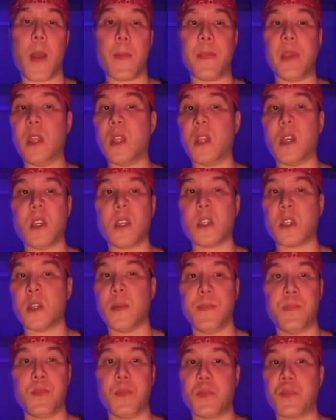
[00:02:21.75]
I mean, this
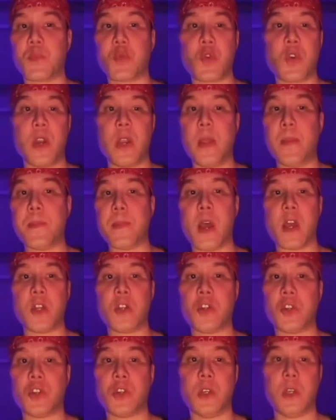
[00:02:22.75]
pretty
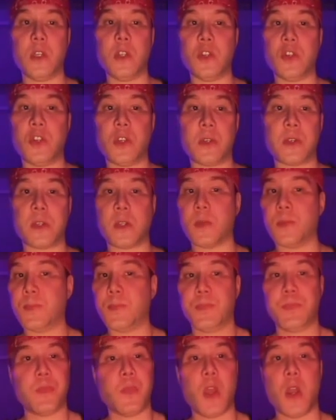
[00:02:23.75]
much is just
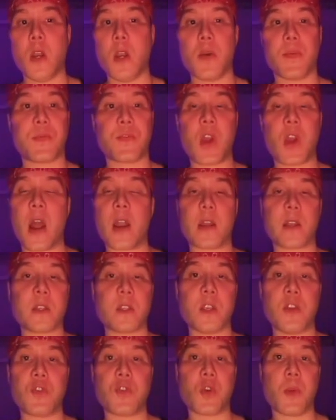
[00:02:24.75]
nephrotic
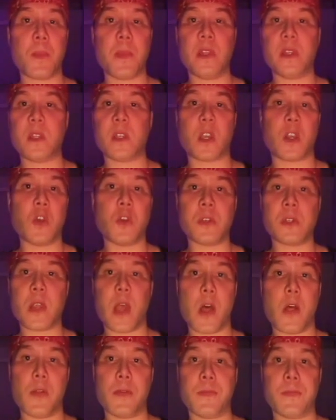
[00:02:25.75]
syndrome and sickle
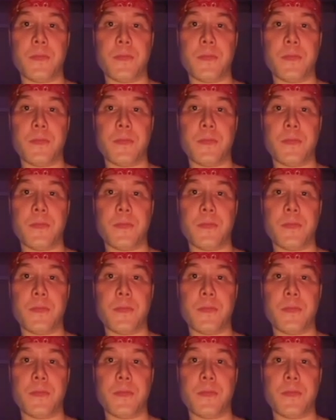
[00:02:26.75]
cell,